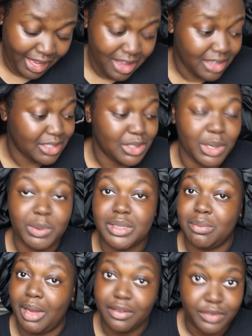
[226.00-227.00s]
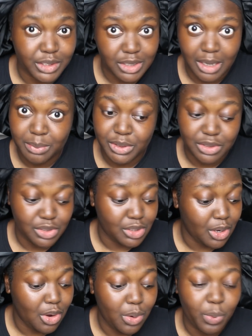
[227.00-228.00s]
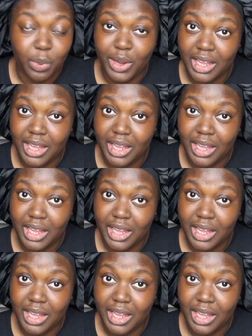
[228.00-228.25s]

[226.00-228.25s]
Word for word: chaos is always my first option. So,